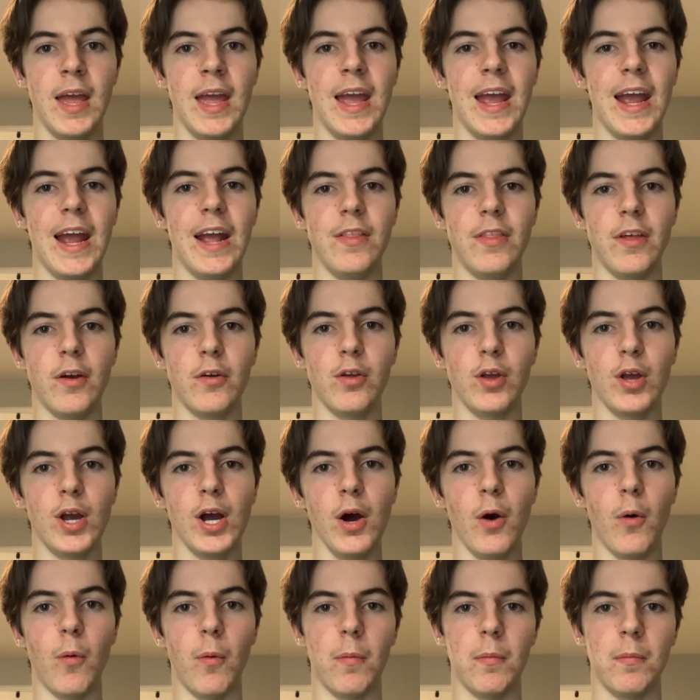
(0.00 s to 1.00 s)
And there you
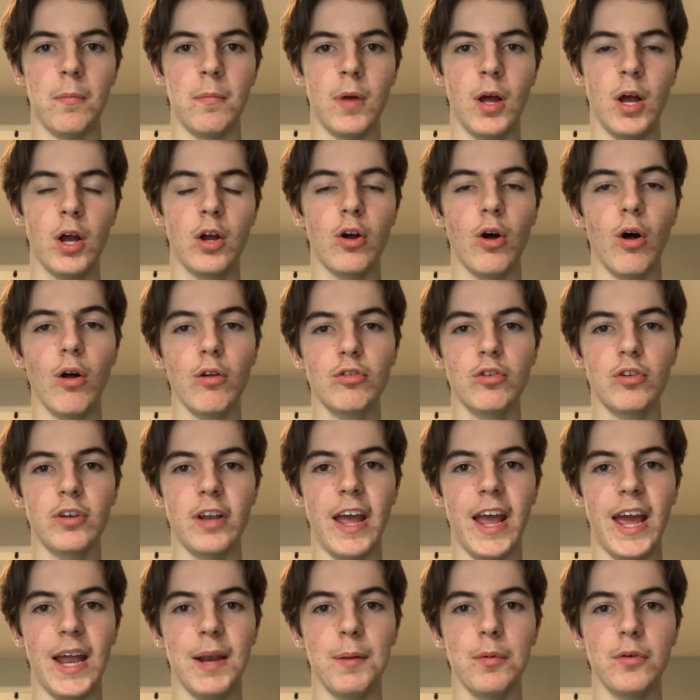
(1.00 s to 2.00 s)
go, cultured
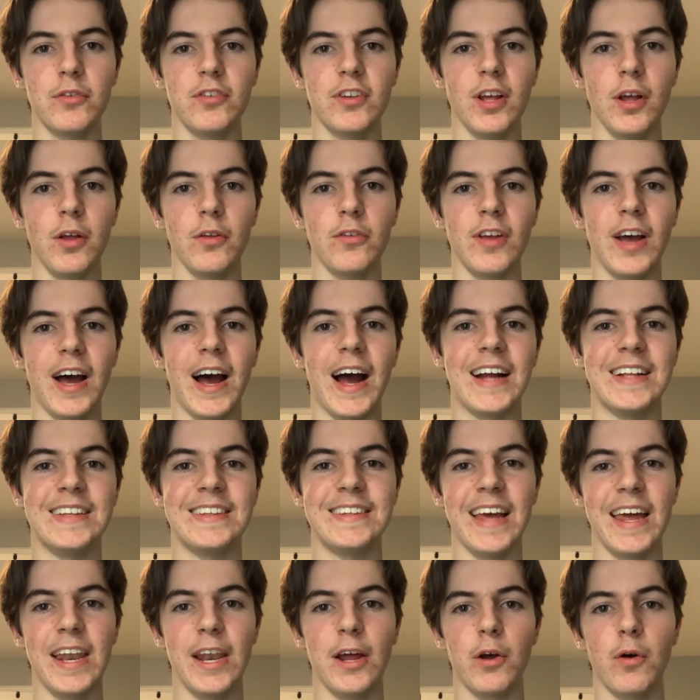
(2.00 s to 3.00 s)
animal cells
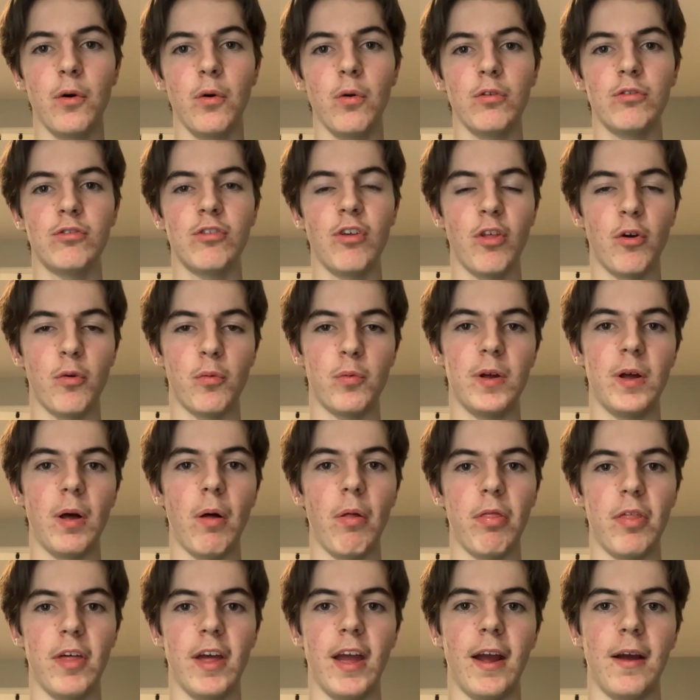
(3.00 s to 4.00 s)
identical to the real
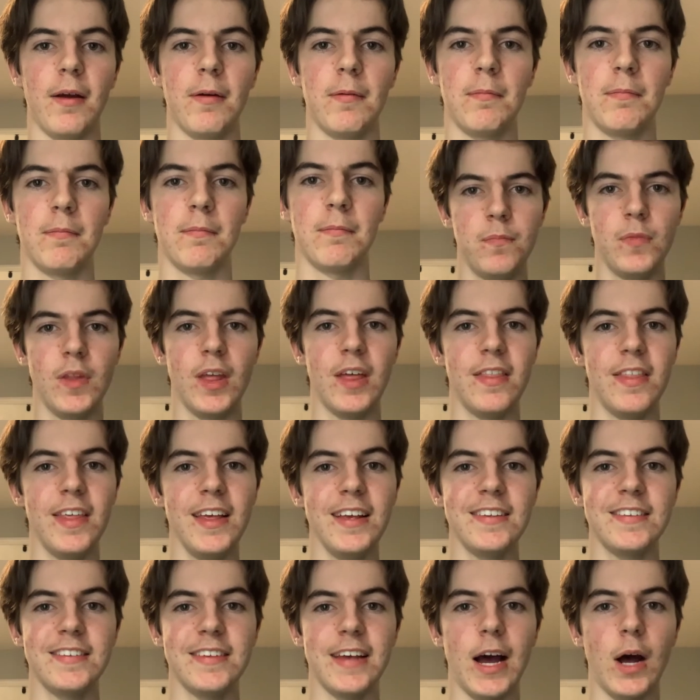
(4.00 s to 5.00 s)
thing. This
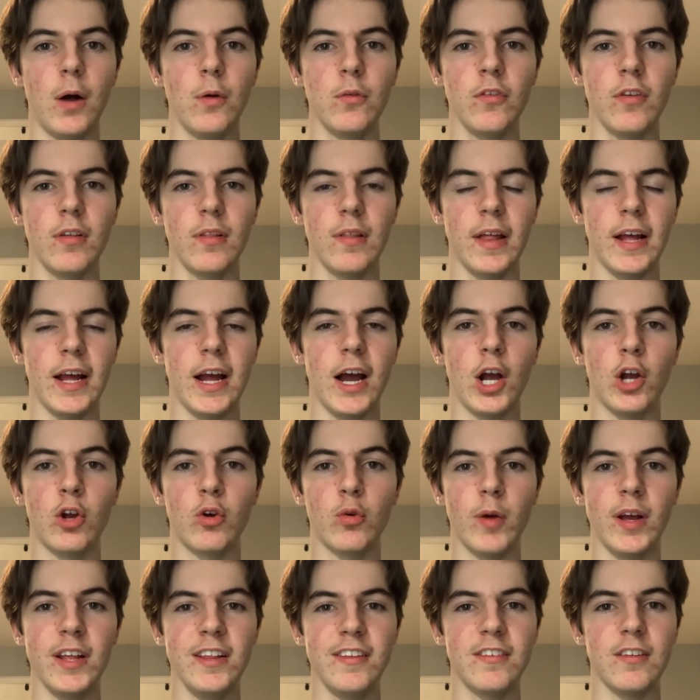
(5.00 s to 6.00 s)
sounds like a
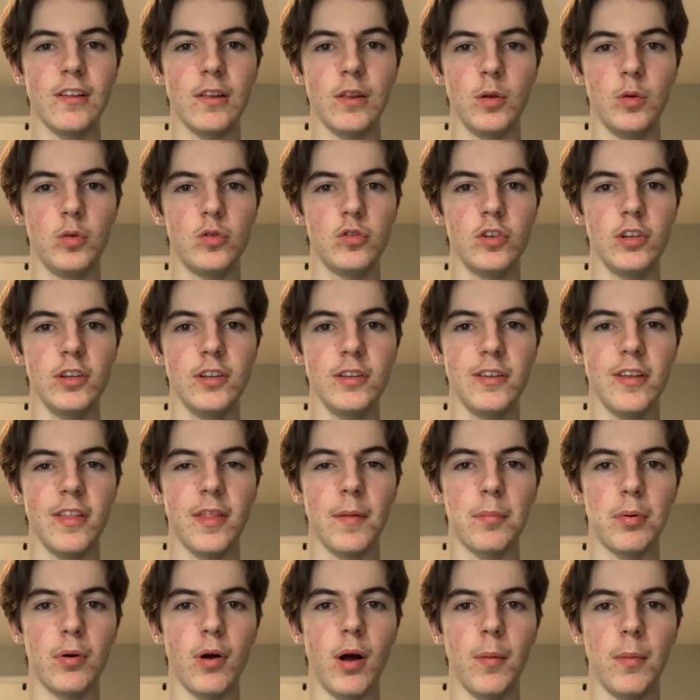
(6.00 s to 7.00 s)
great solution to the
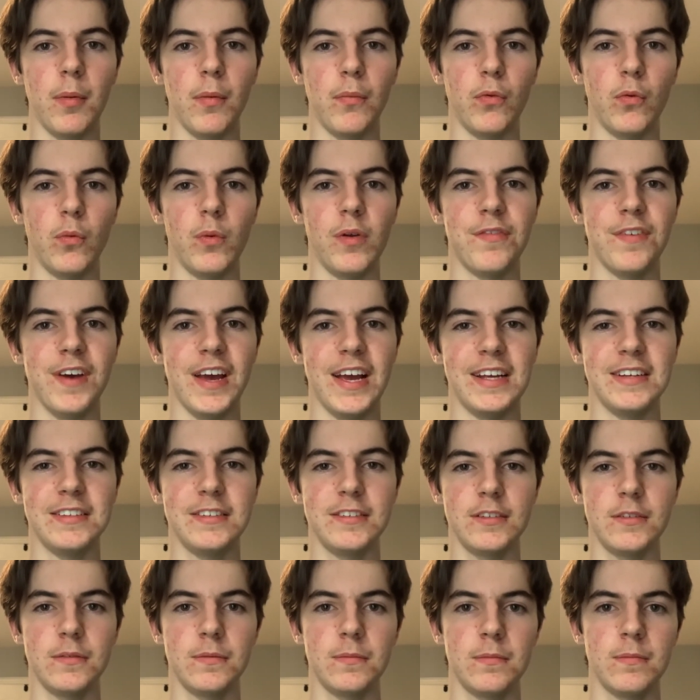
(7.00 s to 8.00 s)
problems we
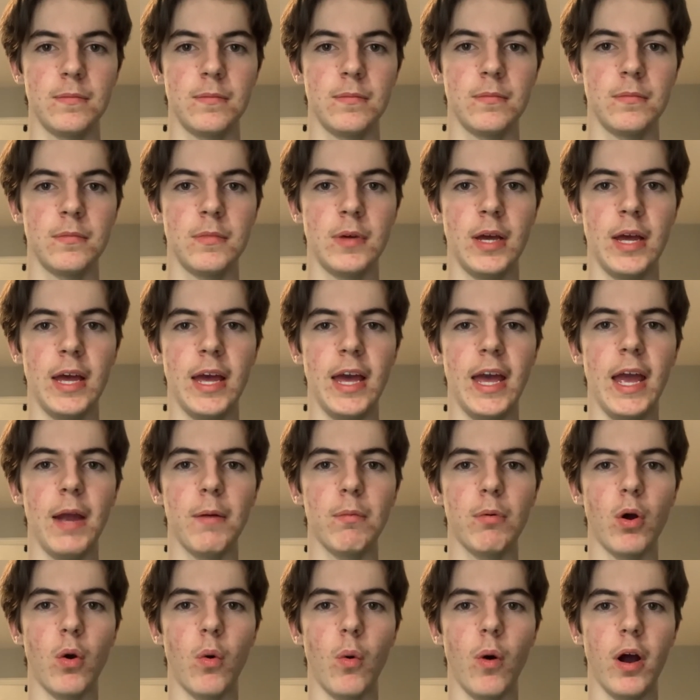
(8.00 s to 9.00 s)
face. It
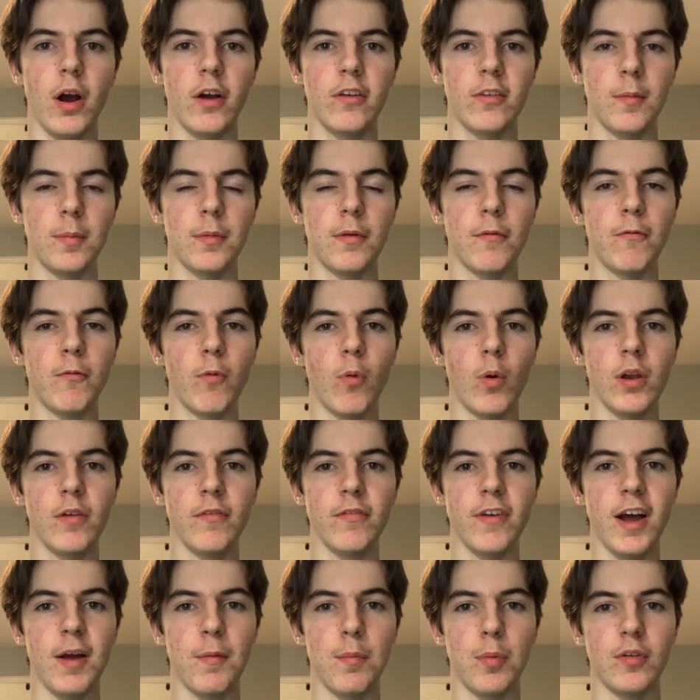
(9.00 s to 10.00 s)
requires up to
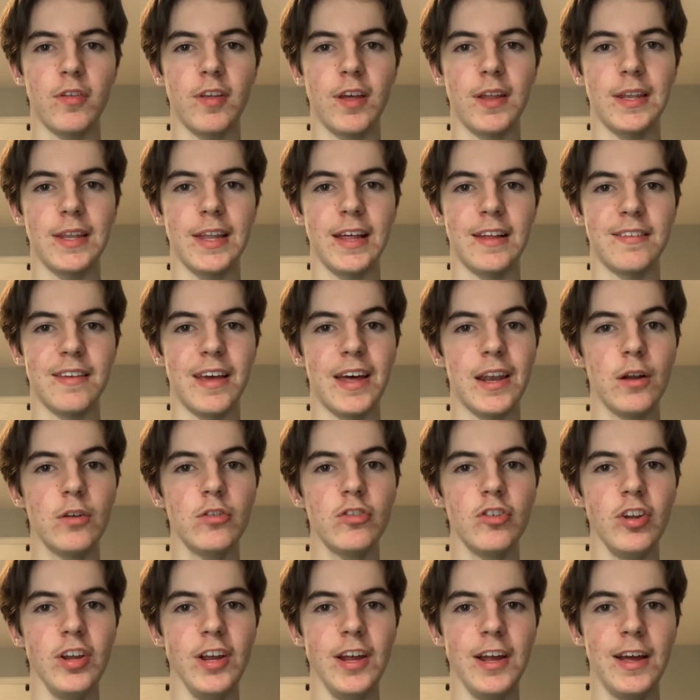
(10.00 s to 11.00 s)
45% less
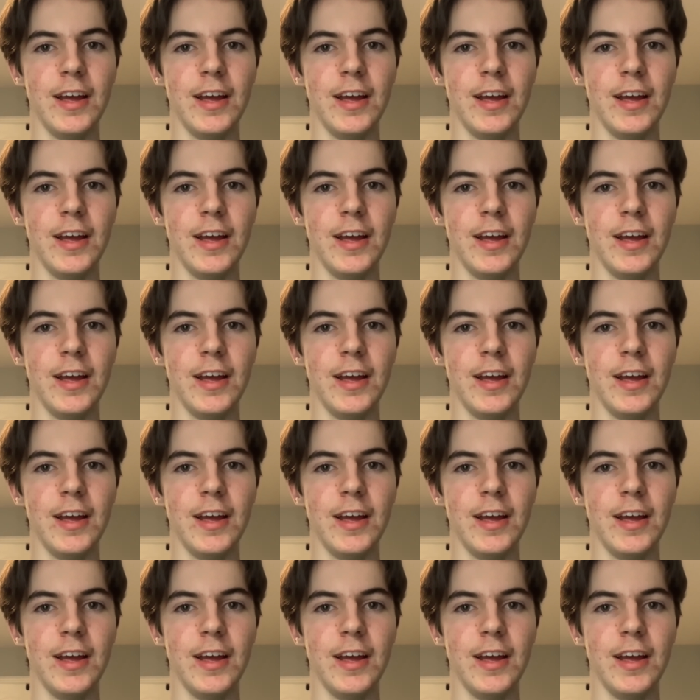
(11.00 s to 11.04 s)
energy,